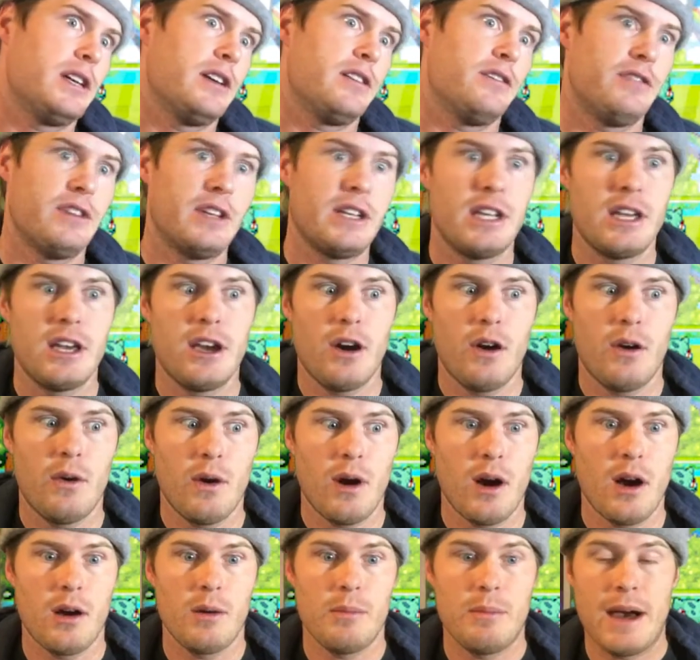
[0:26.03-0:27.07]
a video
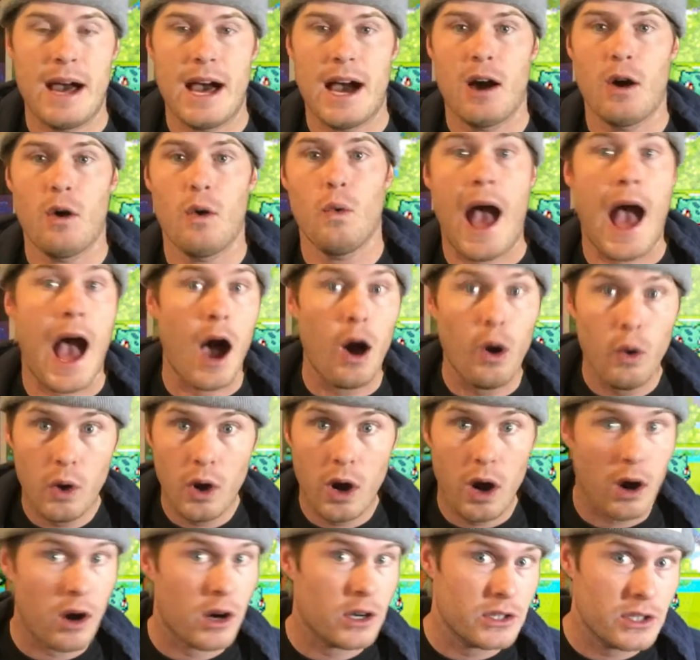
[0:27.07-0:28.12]
about how
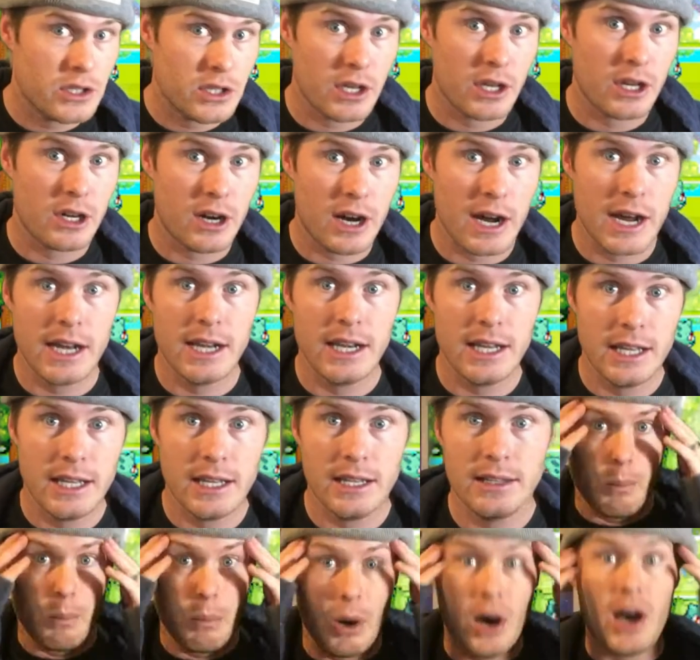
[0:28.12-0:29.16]
cards are
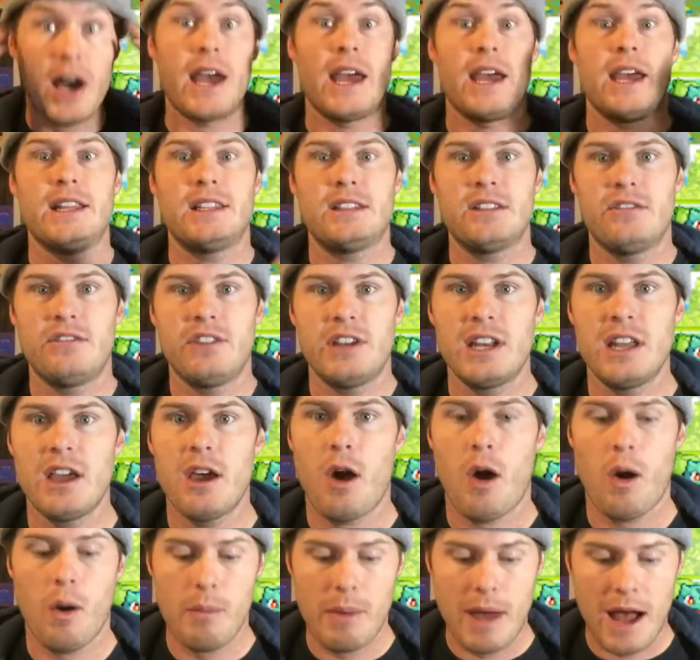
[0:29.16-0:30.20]
graded, but it's a
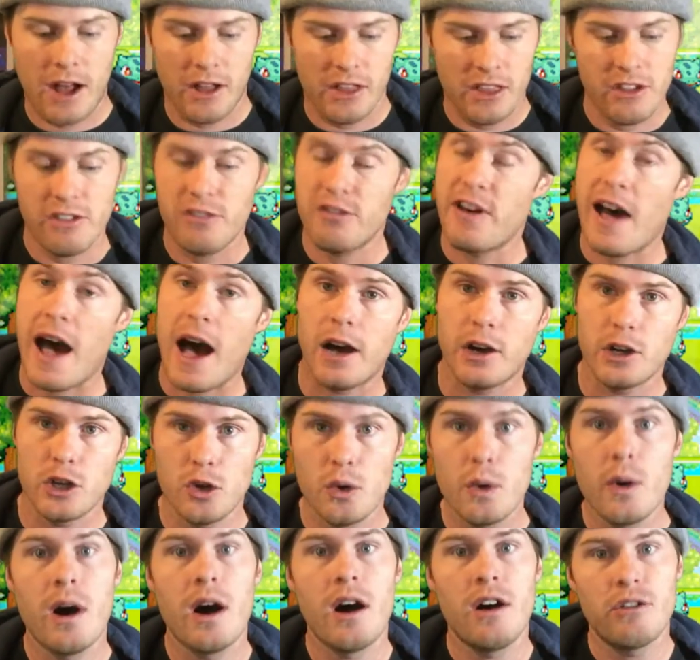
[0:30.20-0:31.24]
video about the
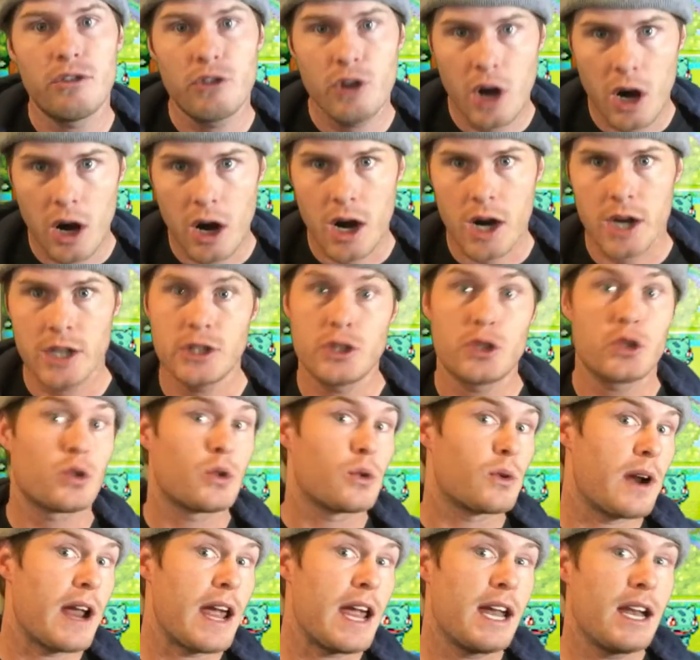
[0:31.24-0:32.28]
value of cards
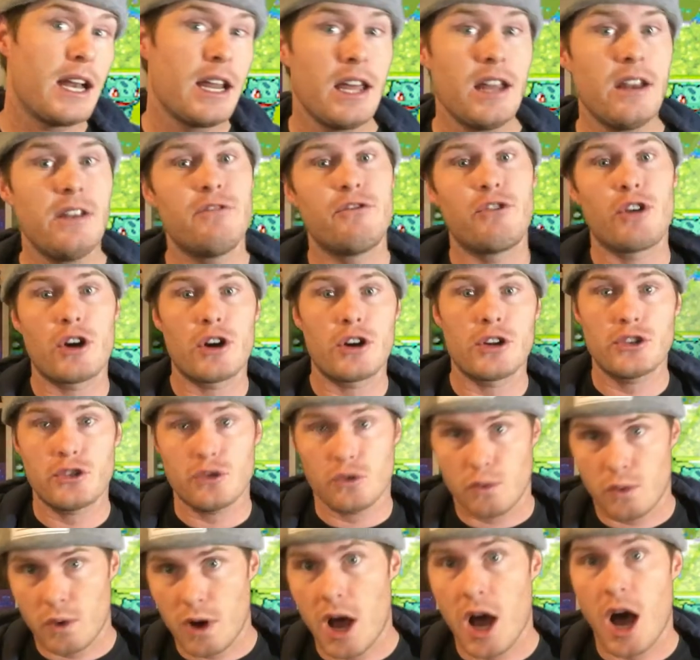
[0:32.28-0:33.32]
graded
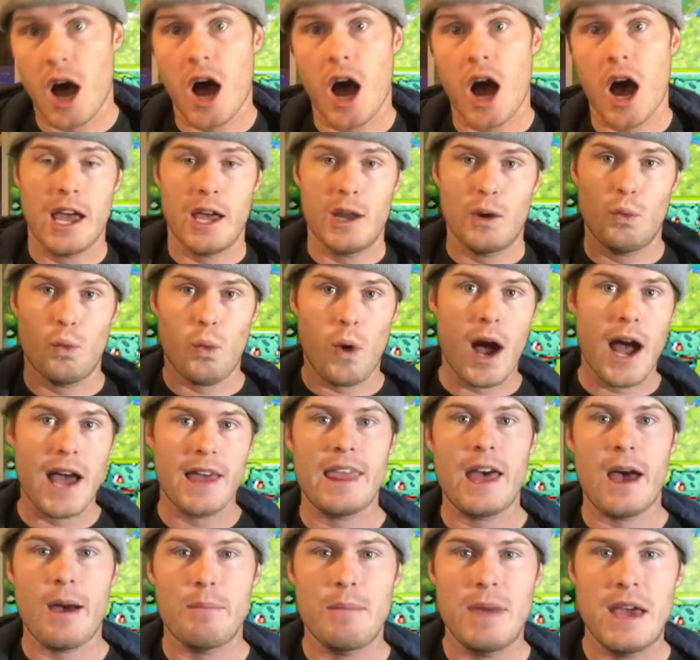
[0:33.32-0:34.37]
versus raw and
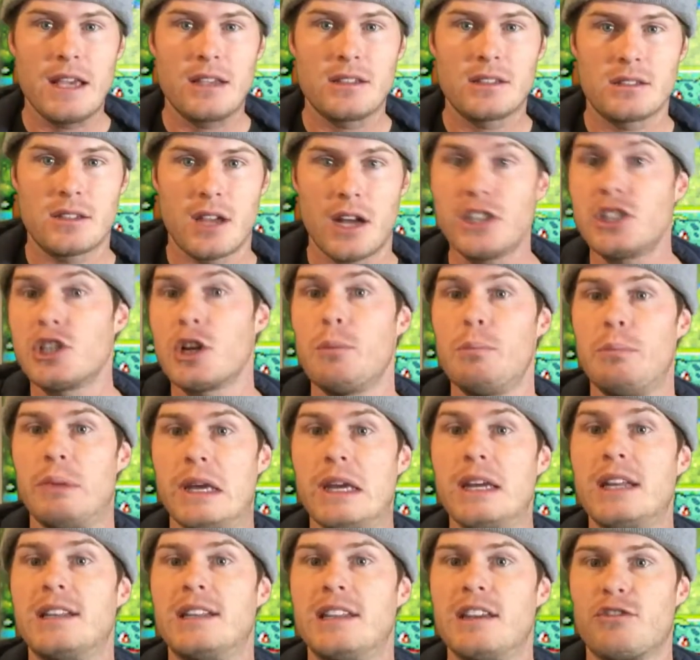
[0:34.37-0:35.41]
why that makes such a
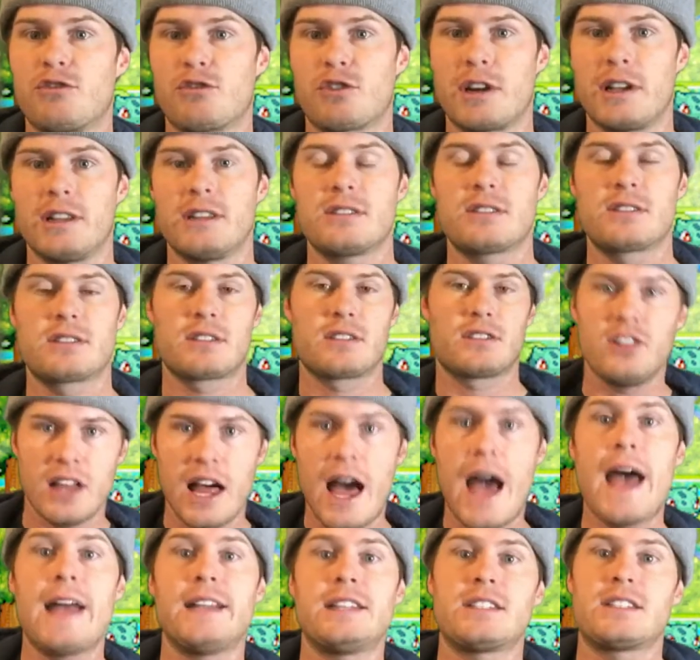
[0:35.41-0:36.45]
big difference.
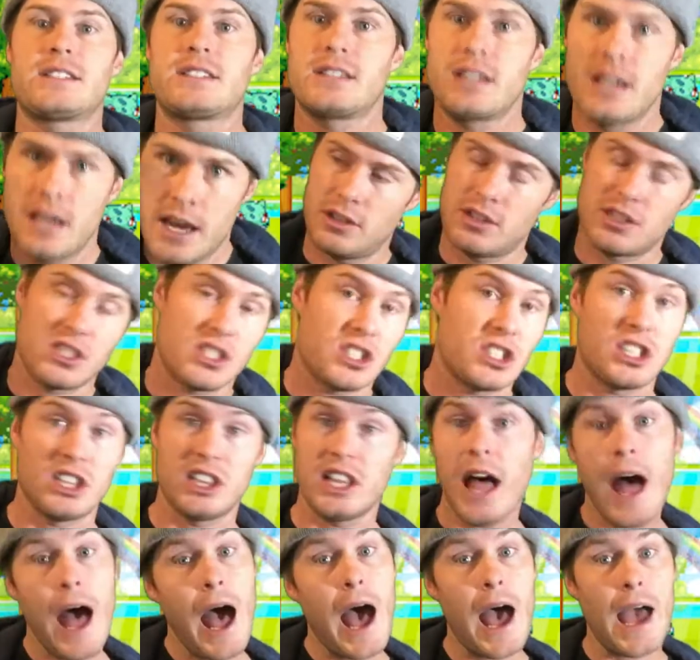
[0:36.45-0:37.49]
Let's
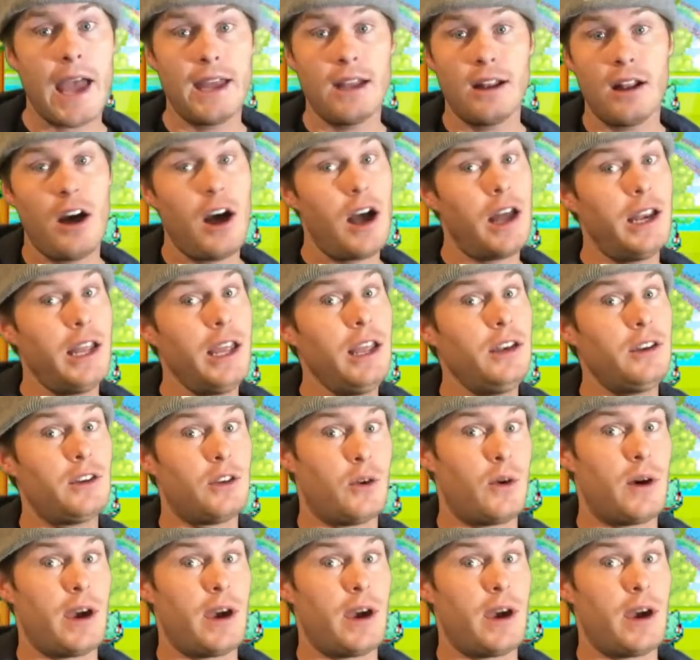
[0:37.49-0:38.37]
slide on into